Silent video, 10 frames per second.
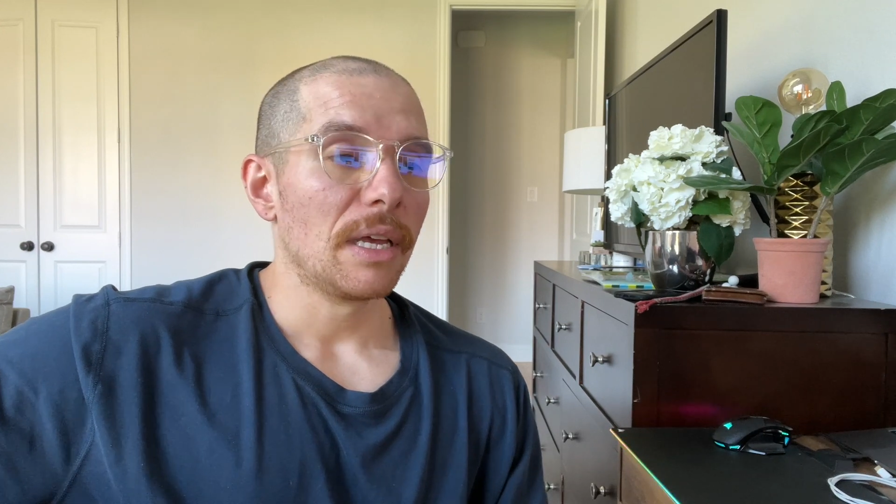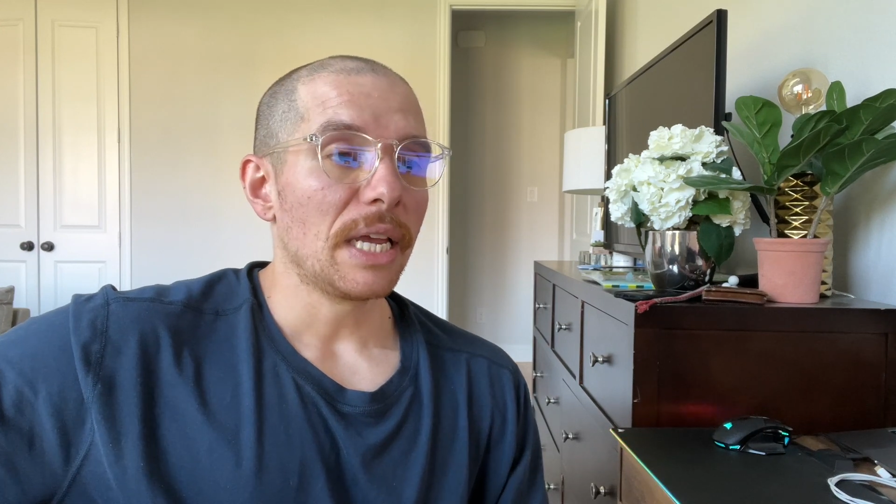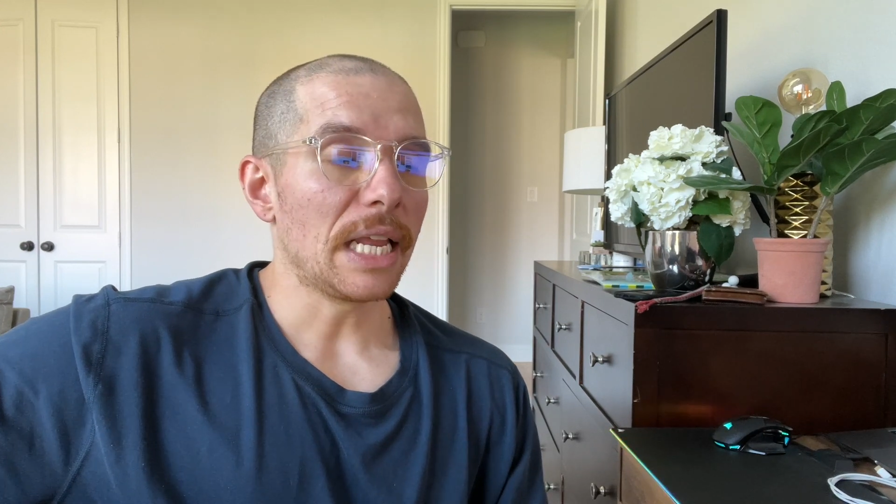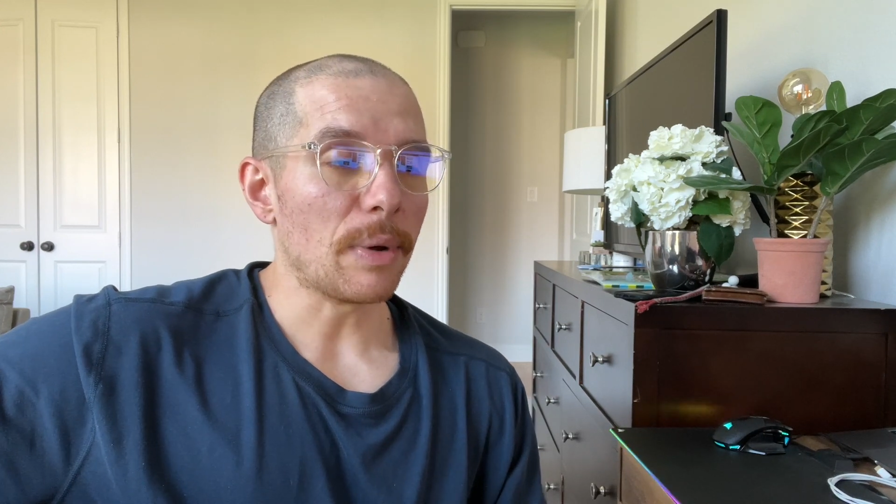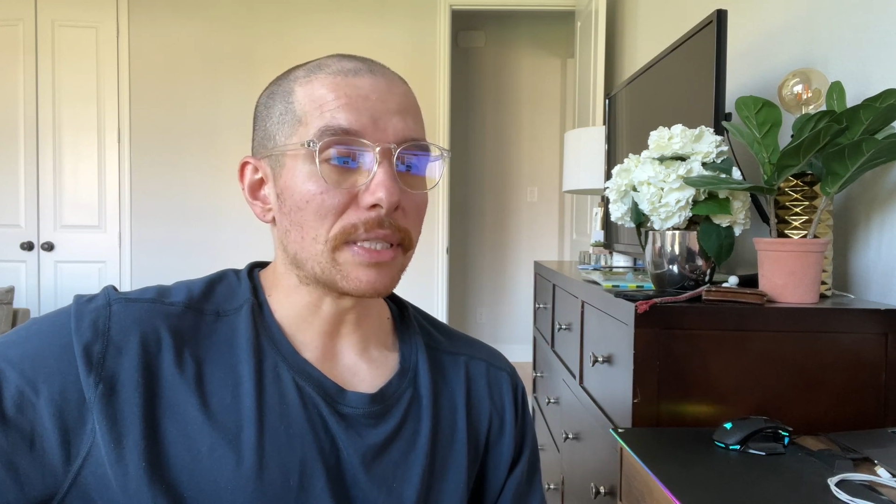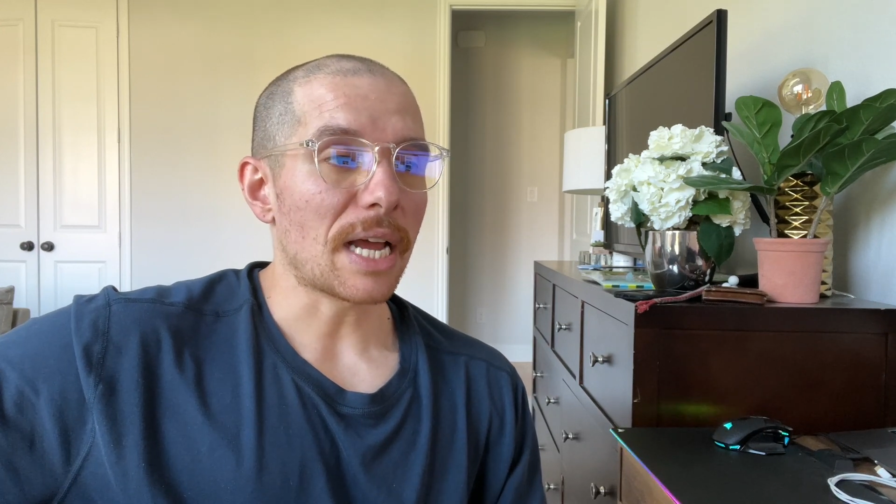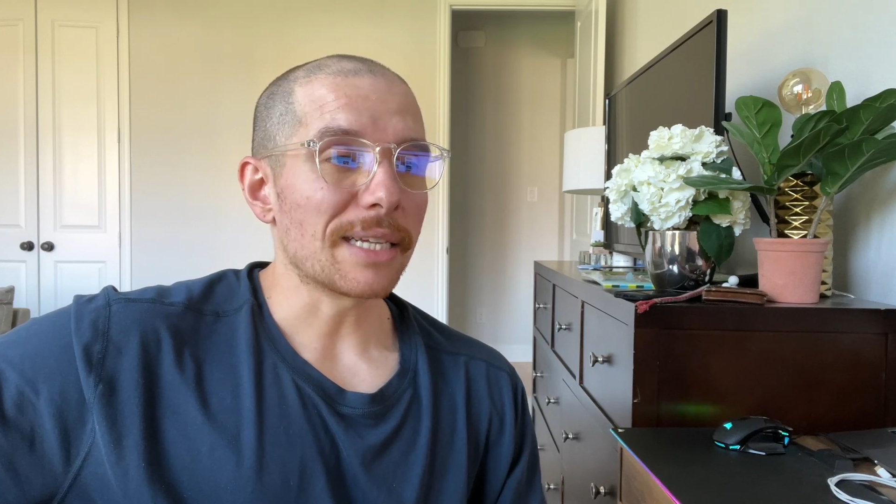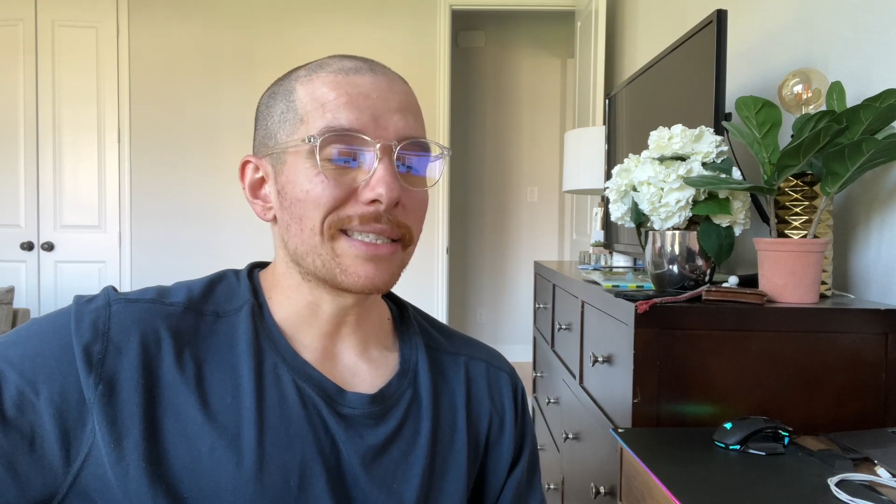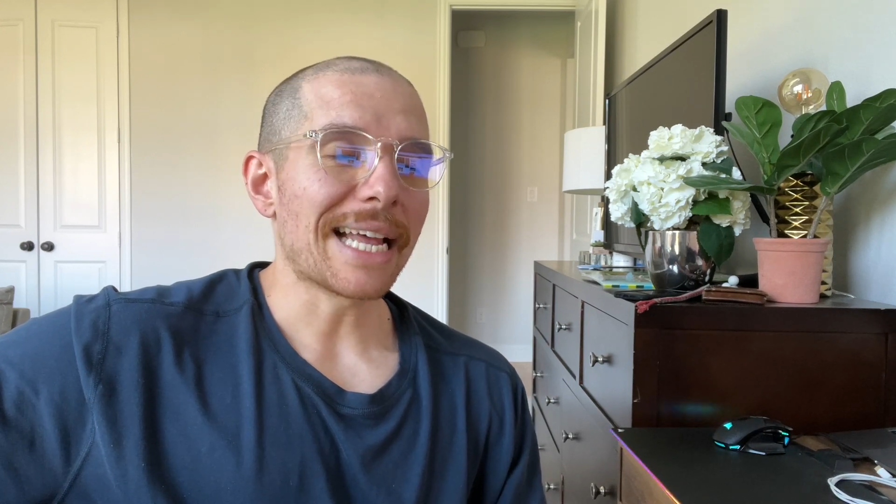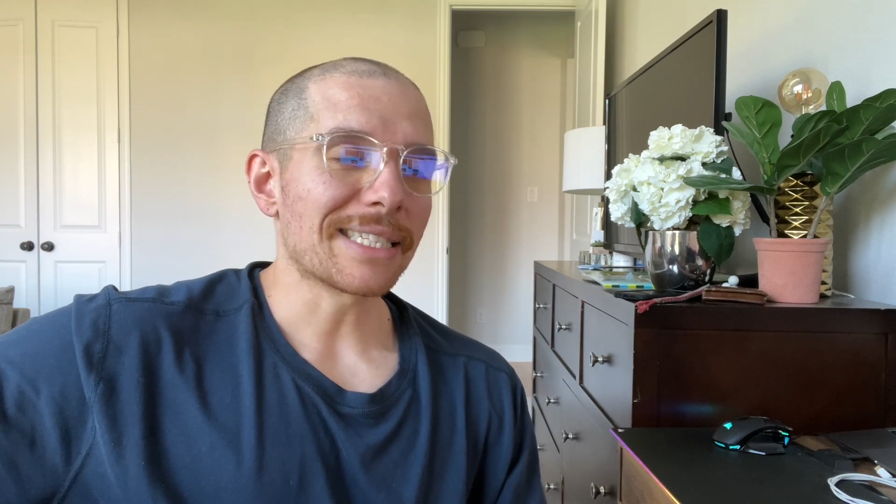anyways,
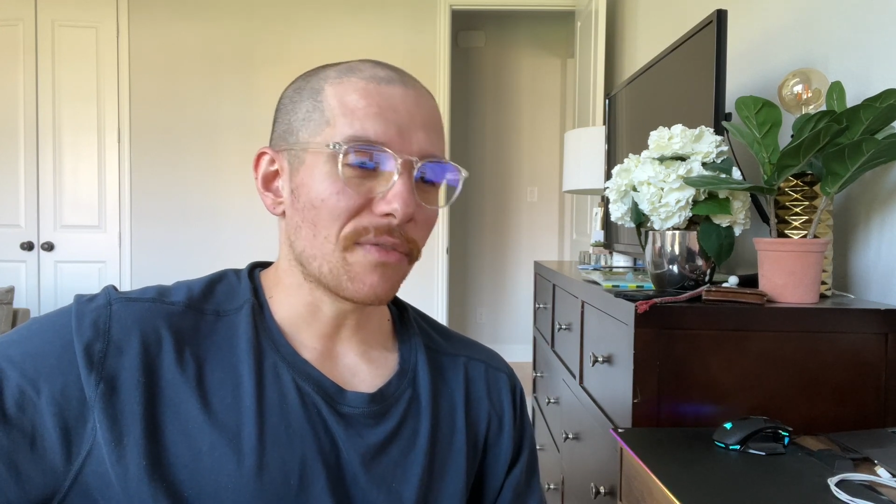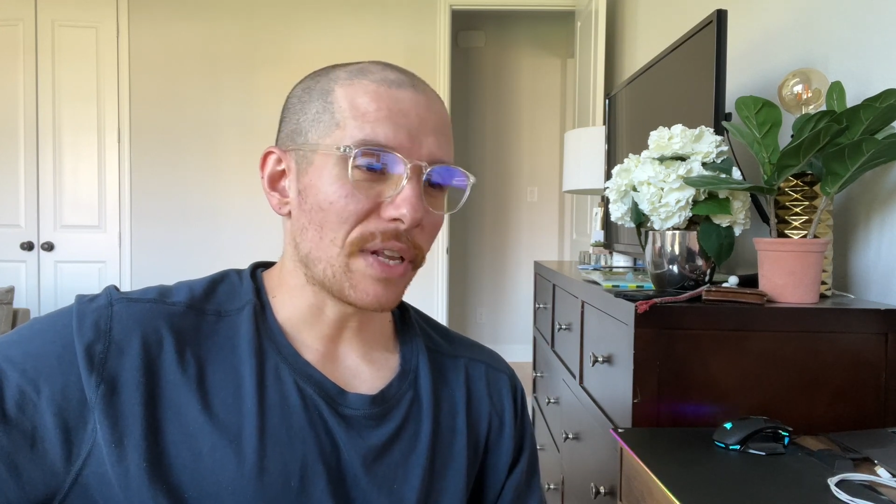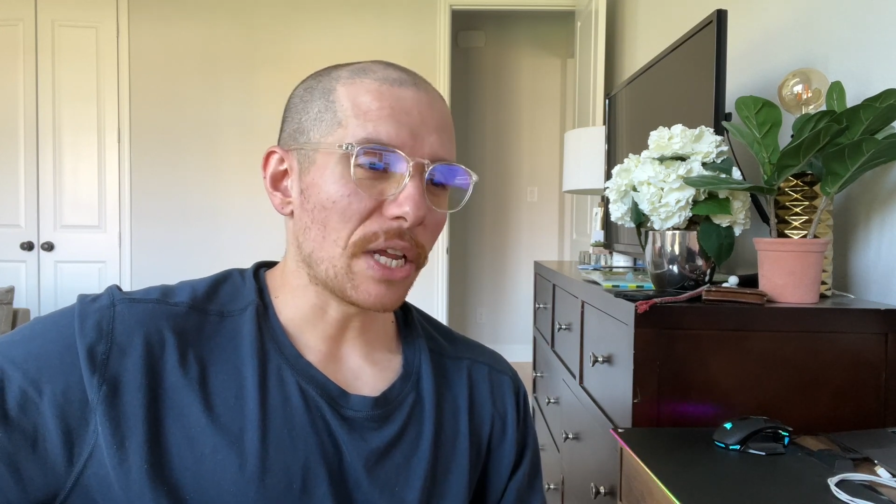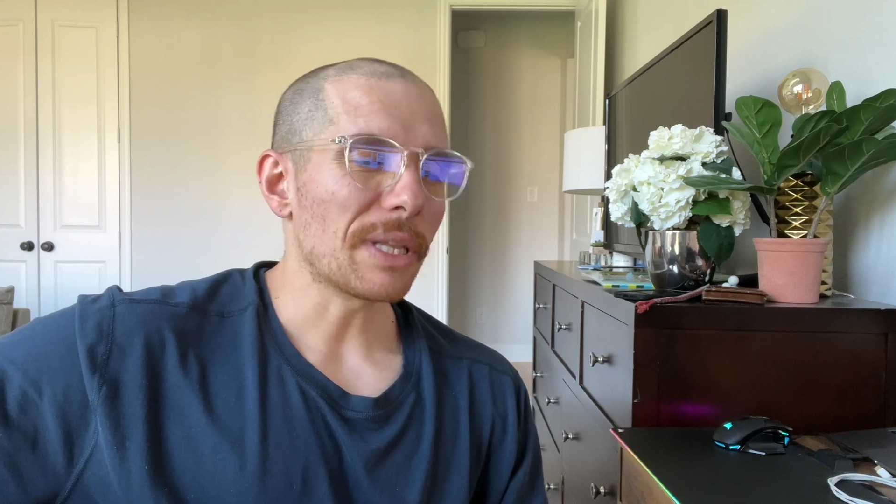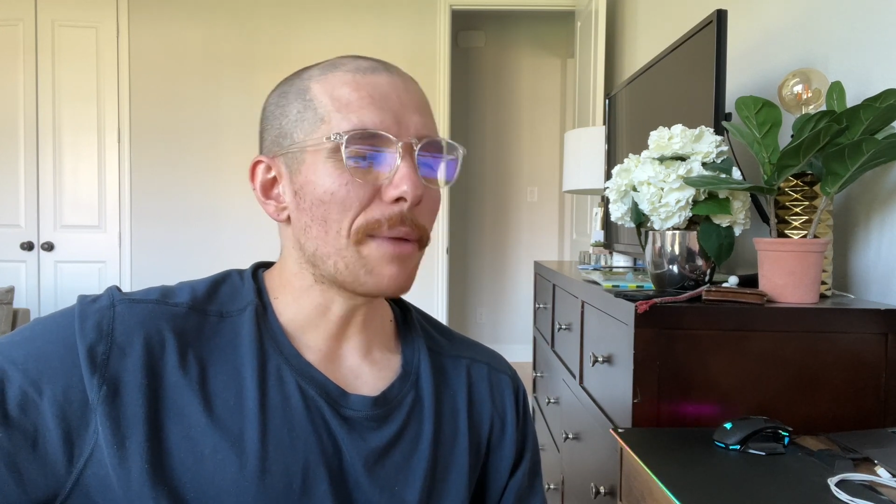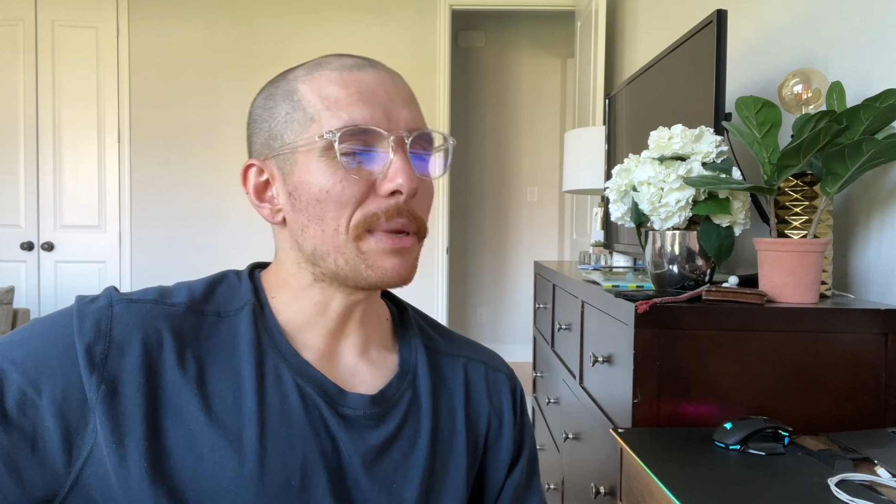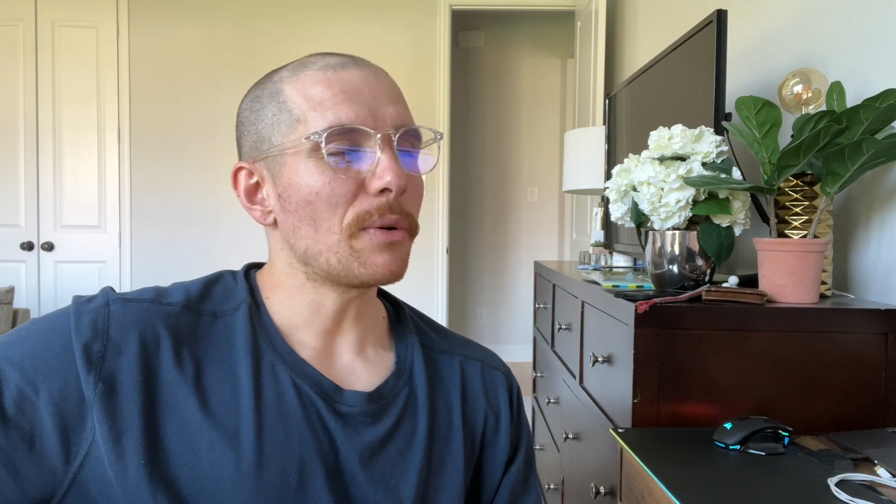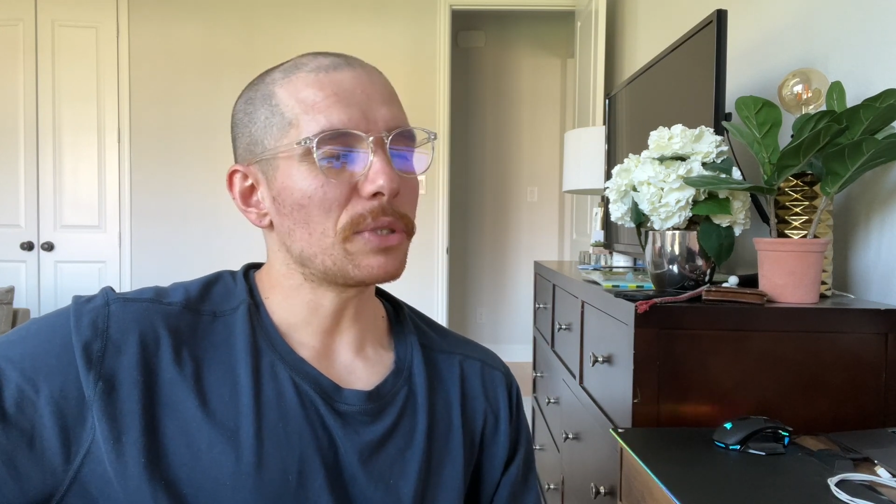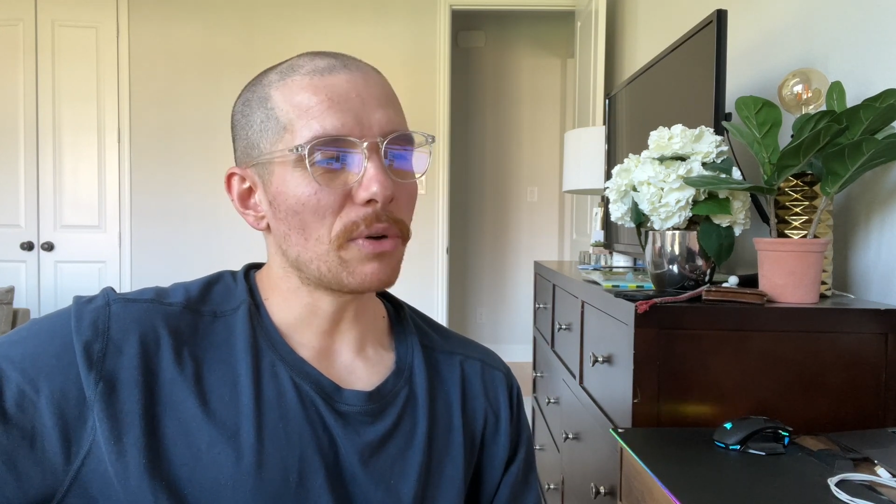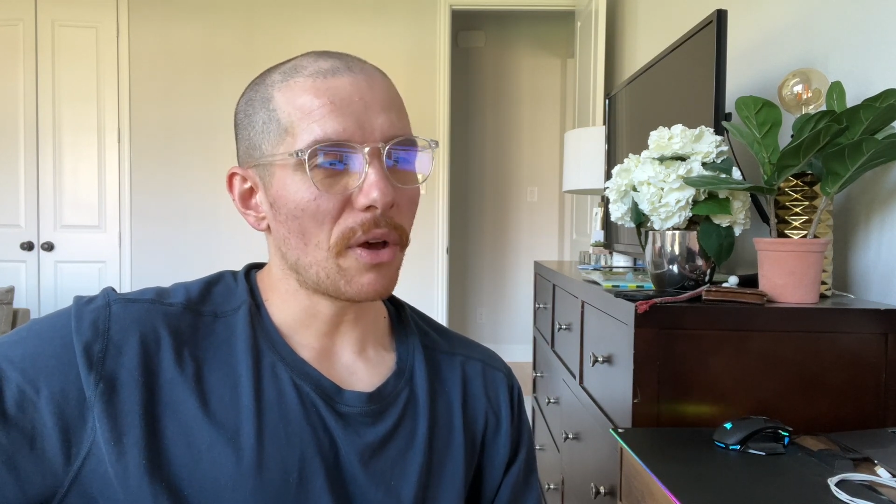guys, that's the video. Let me know
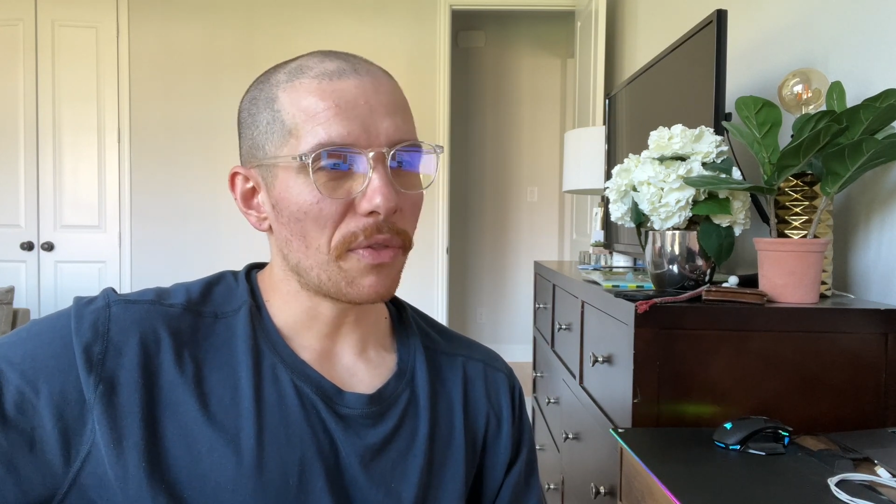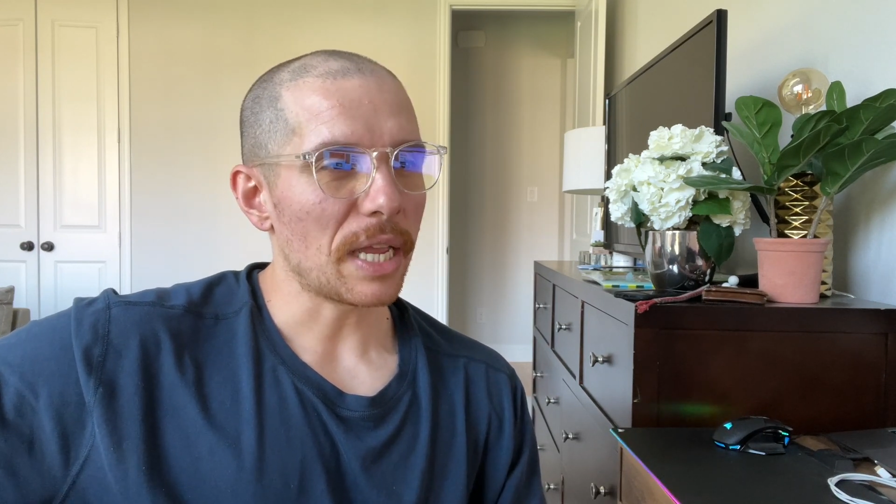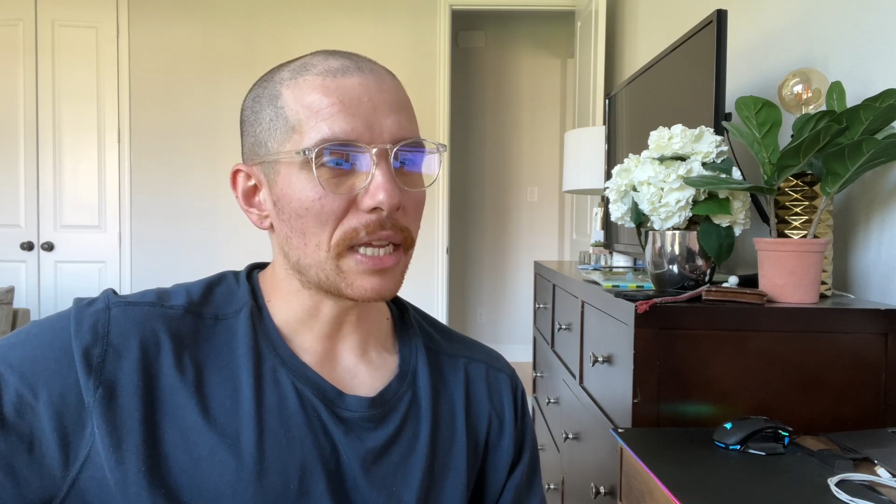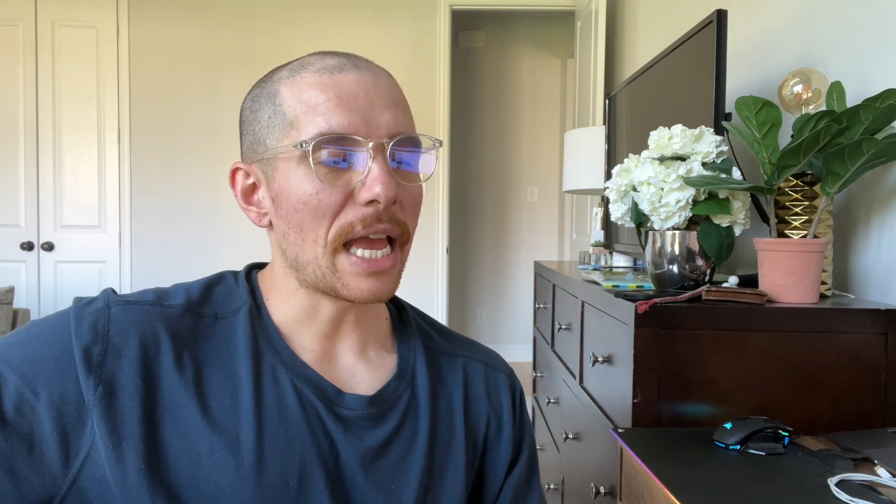what you all think.